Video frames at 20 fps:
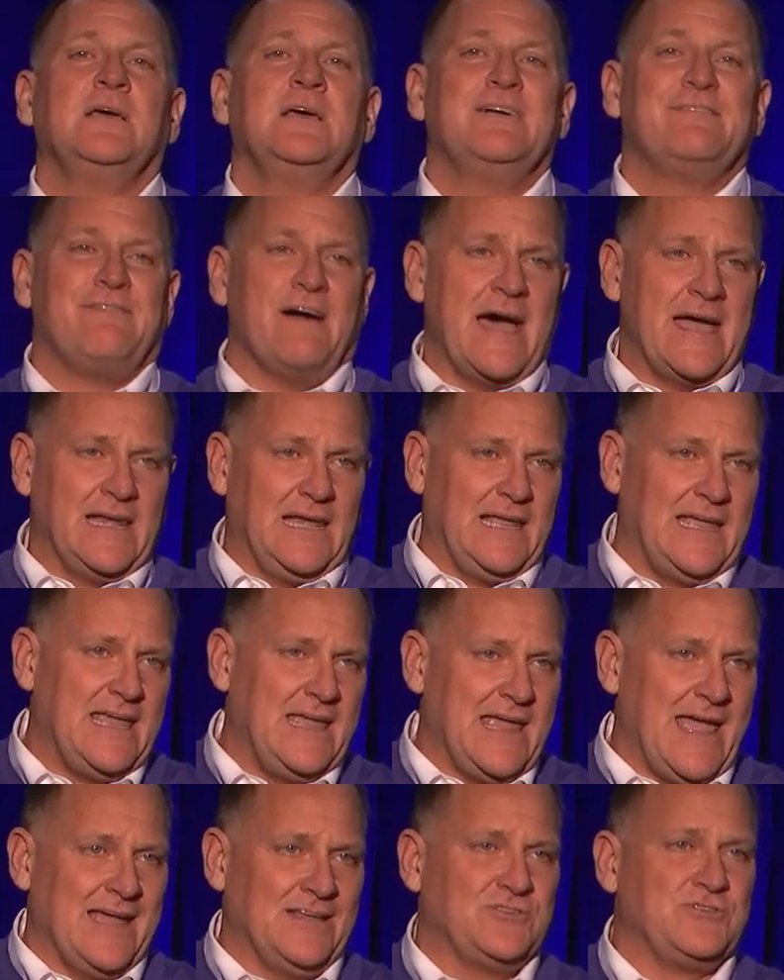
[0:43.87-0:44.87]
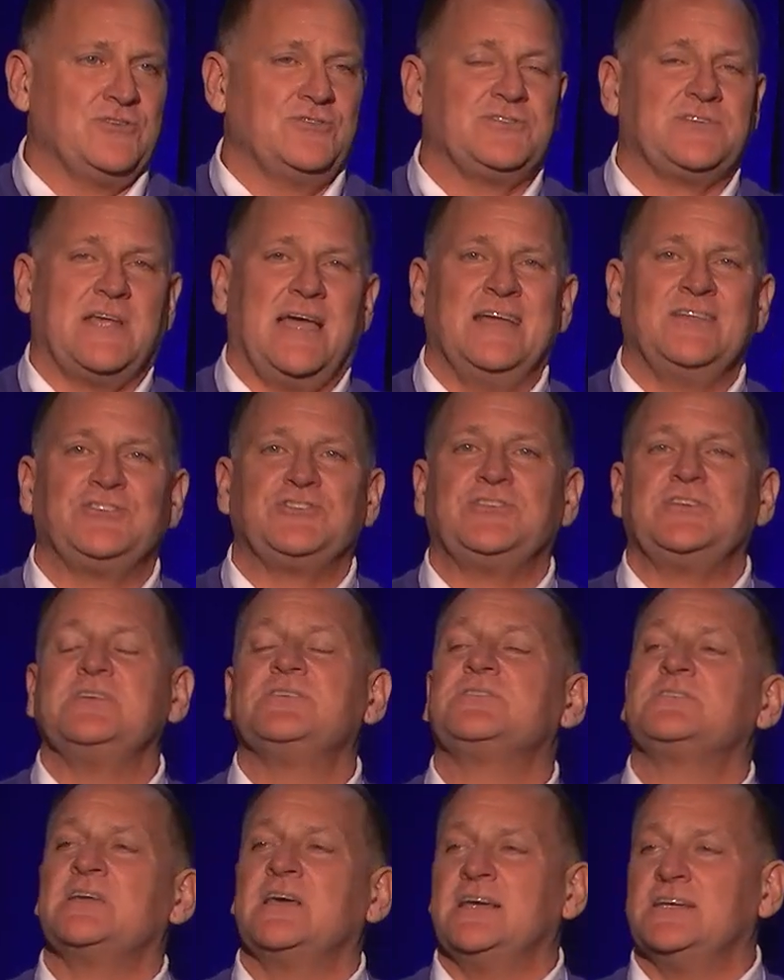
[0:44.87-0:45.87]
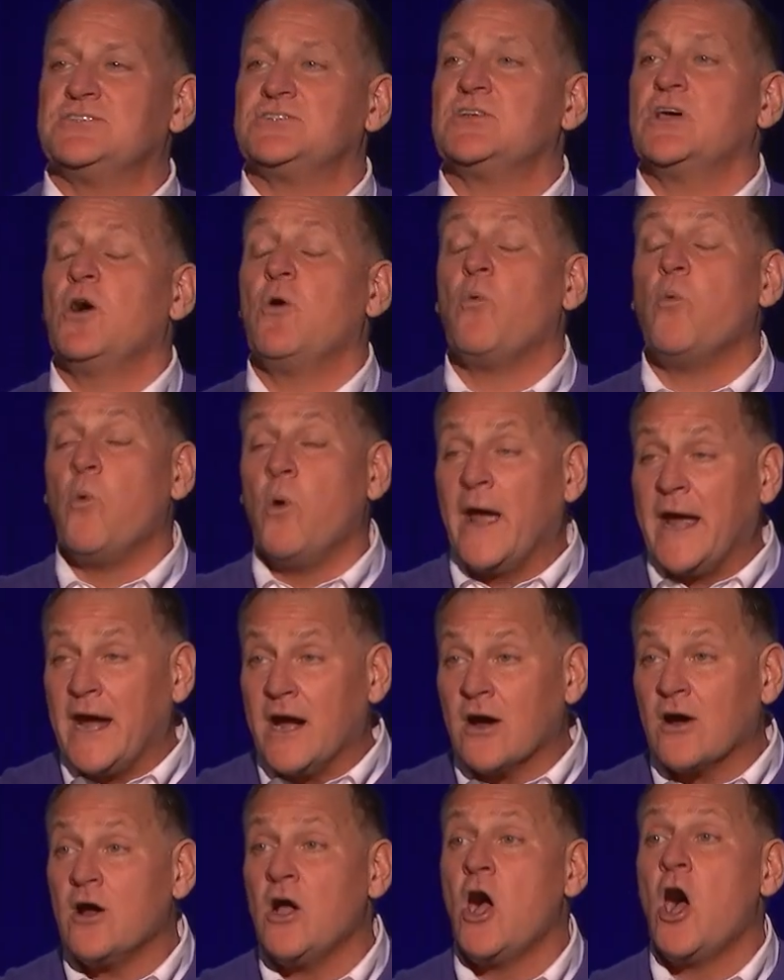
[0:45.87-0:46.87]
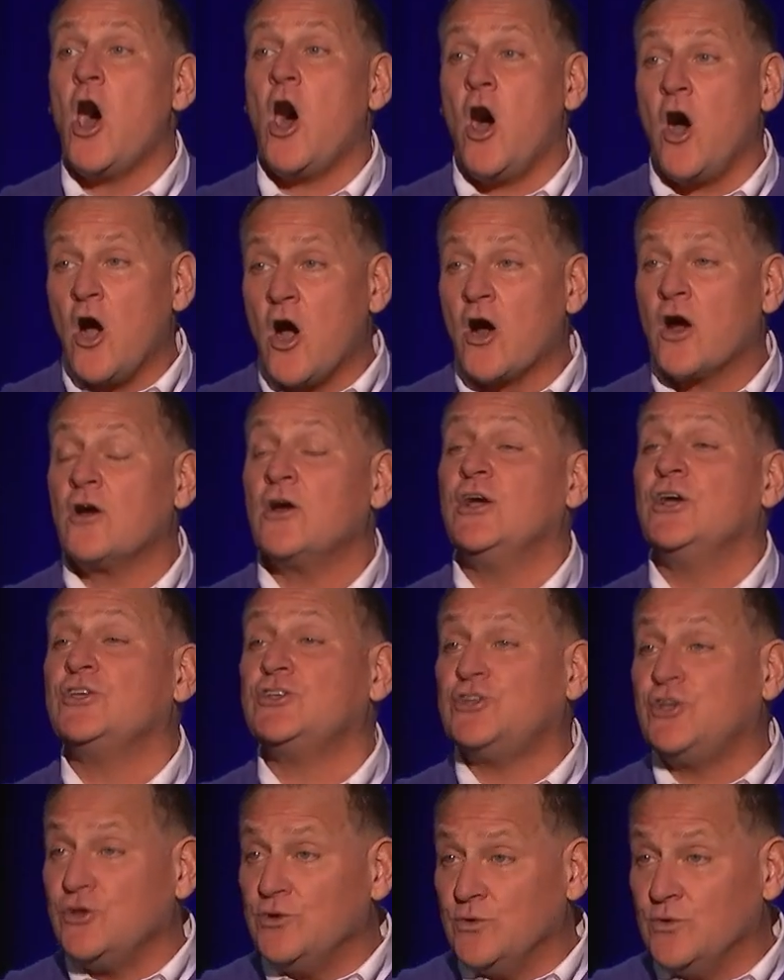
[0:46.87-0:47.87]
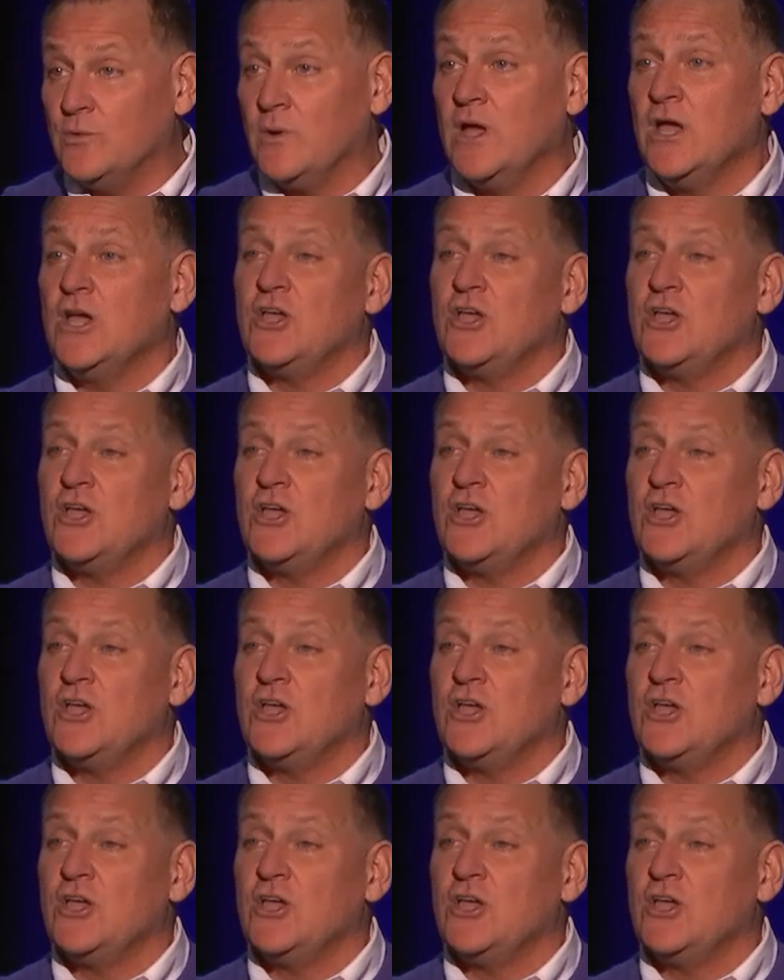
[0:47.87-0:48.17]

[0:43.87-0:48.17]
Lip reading: Finally, he answers, and she says, "Where are you?